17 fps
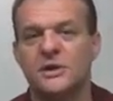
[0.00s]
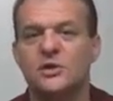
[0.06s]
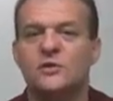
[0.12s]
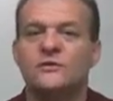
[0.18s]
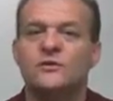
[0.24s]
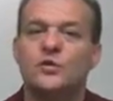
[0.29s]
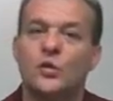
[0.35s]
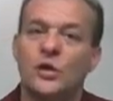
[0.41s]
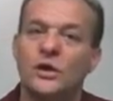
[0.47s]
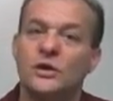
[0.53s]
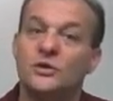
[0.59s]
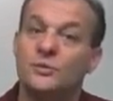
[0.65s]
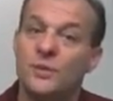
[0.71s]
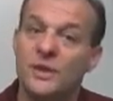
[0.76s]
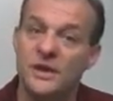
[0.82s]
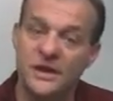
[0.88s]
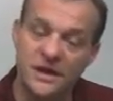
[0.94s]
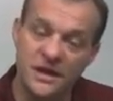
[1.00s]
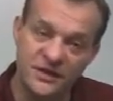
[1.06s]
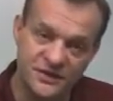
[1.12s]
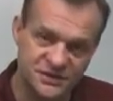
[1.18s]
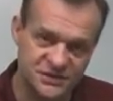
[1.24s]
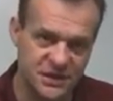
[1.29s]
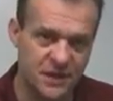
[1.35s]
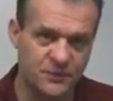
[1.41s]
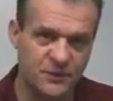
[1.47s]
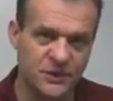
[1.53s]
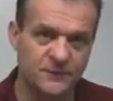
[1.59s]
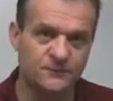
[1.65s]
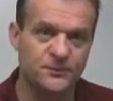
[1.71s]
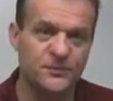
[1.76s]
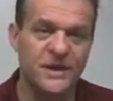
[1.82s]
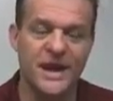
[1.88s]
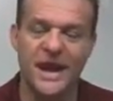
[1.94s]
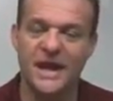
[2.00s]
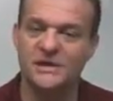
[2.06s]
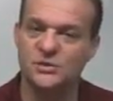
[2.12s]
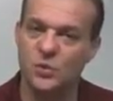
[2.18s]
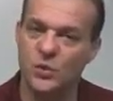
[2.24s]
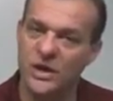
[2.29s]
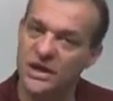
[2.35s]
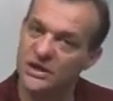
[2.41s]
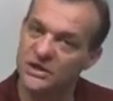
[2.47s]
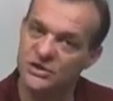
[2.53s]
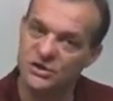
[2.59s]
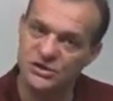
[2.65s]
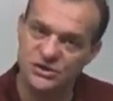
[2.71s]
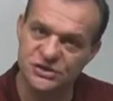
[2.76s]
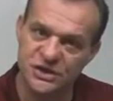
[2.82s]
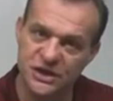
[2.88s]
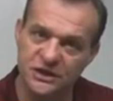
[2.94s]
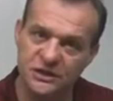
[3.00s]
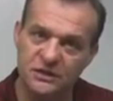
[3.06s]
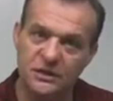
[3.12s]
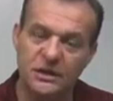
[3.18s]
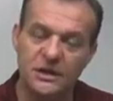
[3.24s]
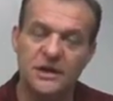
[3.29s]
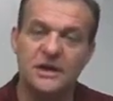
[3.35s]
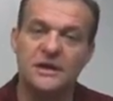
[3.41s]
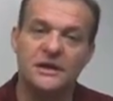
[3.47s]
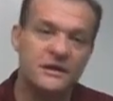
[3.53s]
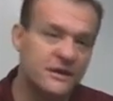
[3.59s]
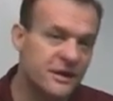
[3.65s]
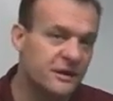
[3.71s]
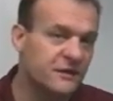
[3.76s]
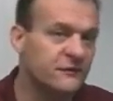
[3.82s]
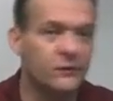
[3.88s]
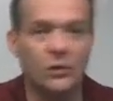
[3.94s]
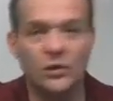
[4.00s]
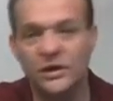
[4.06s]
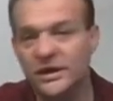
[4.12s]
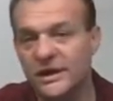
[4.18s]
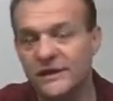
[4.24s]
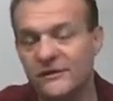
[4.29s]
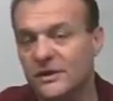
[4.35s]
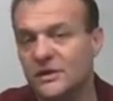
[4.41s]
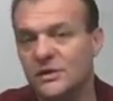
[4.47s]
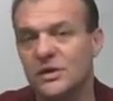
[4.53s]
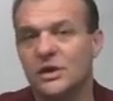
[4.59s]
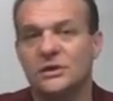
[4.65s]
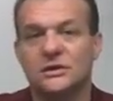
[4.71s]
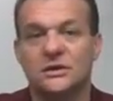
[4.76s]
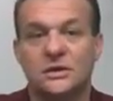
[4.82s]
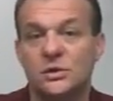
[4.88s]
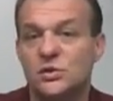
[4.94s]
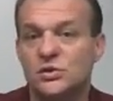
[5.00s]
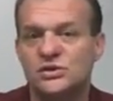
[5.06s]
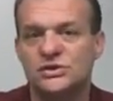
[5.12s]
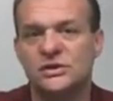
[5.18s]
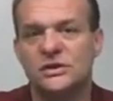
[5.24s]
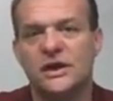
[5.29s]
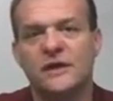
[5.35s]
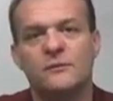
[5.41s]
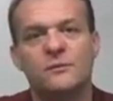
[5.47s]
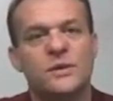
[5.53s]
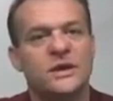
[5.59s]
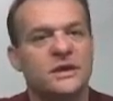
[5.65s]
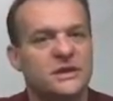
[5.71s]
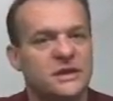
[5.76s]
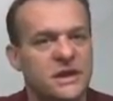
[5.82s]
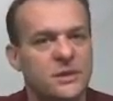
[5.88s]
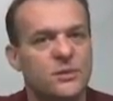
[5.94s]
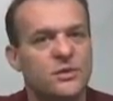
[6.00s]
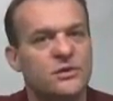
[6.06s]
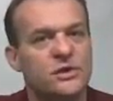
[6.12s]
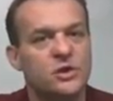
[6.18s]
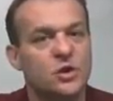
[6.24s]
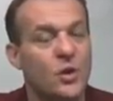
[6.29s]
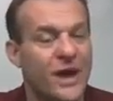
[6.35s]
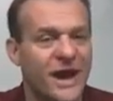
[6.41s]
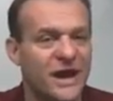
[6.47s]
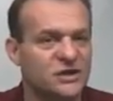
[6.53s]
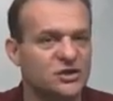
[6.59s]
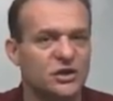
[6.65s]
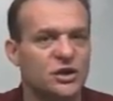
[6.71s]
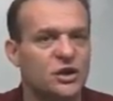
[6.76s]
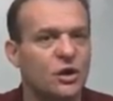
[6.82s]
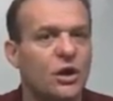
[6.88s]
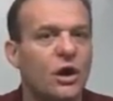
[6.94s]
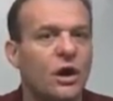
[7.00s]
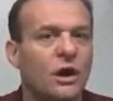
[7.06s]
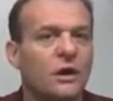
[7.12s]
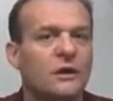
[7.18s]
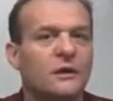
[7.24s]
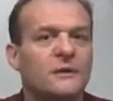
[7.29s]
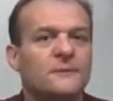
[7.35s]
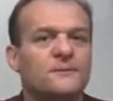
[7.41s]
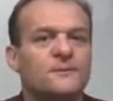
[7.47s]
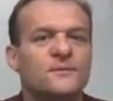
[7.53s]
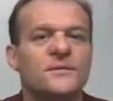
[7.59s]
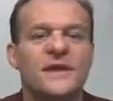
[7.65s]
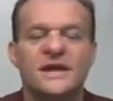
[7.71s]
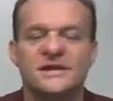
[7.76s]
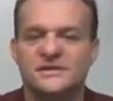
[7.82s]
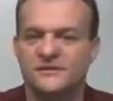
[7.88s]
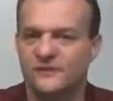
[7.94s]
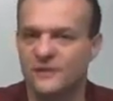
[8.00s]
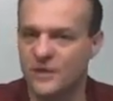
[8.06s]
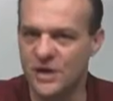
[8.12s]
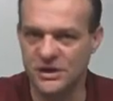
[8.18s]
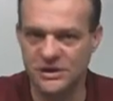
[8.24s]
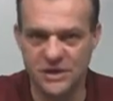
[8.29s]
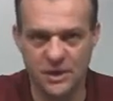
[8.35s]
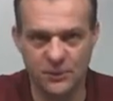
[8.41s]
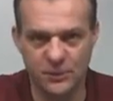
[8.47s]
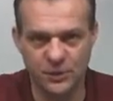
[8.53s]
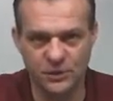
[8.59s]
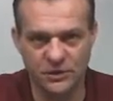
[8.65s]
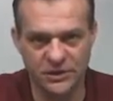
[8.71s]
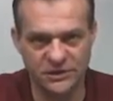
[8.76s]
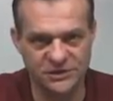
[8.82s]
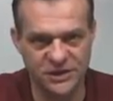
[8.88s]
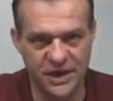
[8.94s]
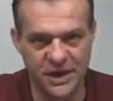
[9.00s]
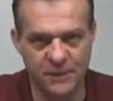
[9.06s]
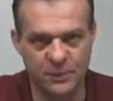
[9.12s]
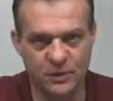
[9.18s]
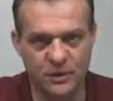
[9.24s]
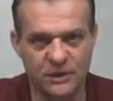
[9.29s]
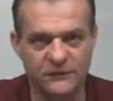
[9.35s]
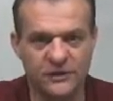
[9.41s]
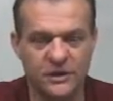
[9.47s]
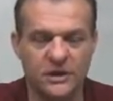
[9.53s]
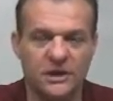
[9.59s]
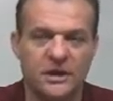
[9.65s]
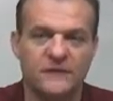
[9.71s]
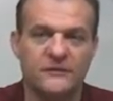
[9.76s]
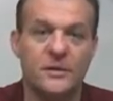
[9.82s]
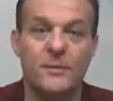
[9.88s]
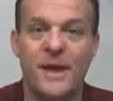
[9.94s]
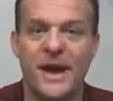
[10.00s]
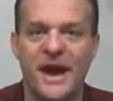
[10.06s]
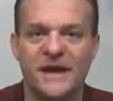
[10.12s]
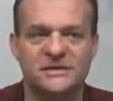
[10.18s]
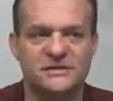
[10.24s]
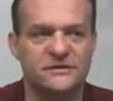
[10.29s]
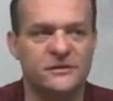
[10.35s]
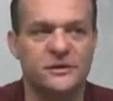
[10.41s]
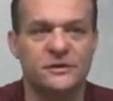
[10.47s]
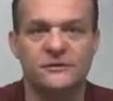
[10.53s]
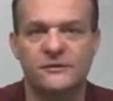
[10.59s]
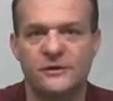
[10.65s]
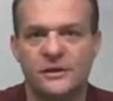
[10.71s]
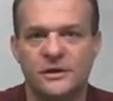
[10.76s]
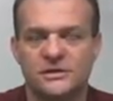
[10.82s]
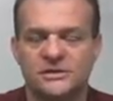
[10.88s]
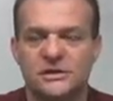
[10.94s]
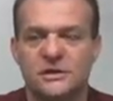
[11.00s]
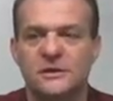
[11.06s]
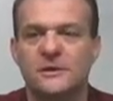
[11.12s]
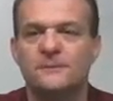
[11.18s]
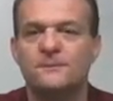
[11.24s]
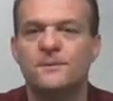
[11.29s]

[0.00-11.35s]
You drilled beneath something that has weakened your signal, therefore giving you the illusion of being deeper than you actually are. That's a very typical example of a passive interference.